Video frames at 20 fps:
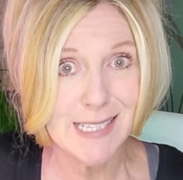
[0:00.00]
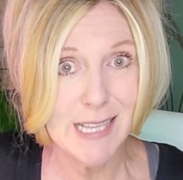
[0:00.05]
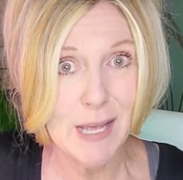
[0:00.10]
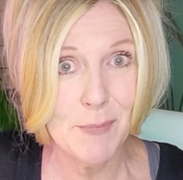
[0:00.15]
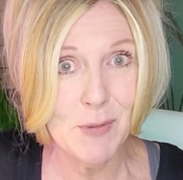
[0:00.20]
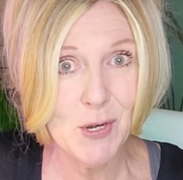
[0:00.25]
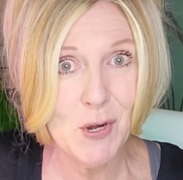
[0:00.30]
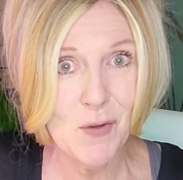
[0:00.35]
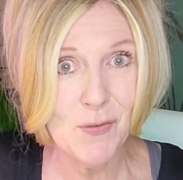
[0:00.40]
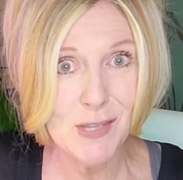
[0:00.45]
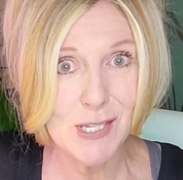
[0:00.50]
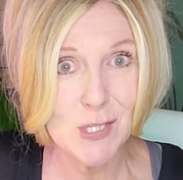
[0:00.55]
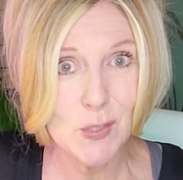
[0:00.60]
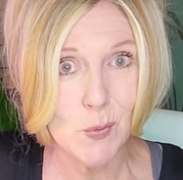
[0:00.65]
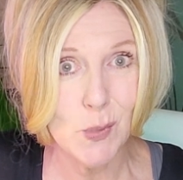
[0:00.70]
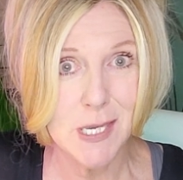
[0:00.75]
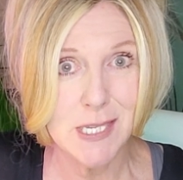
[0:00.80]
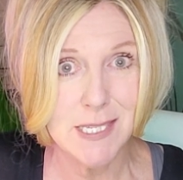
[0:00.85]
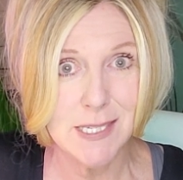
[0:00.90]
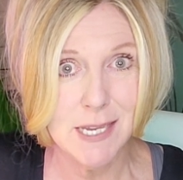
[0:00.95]
Let me know if this
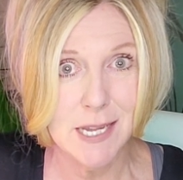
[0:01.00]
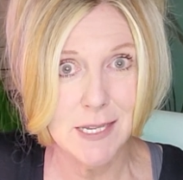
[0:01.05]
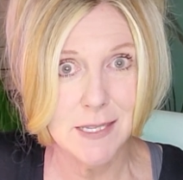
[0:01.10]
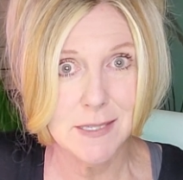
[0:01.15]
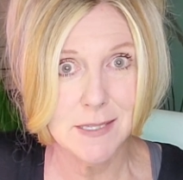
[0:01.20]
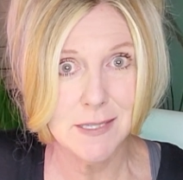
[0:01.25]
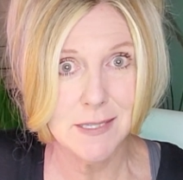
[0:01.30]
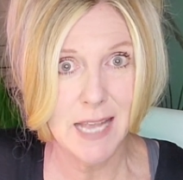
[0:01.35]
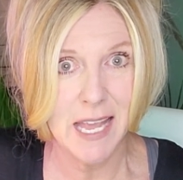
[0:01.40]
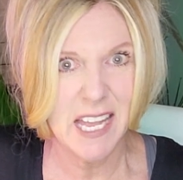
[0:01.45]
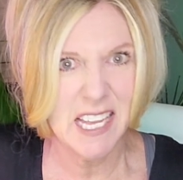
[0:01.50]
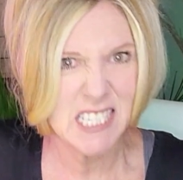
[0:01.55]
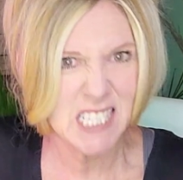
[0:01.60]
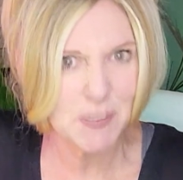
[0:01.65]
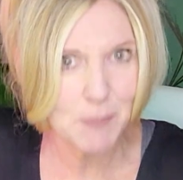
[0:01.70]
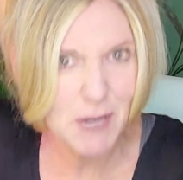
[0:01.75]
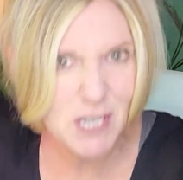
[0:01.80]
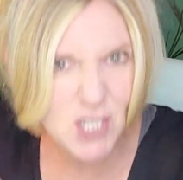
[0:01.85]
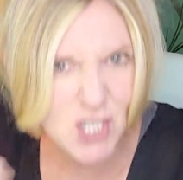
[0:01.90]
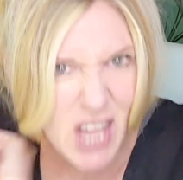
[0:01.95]
resonates, and
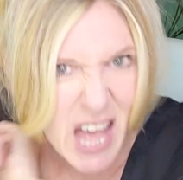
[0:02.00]
smash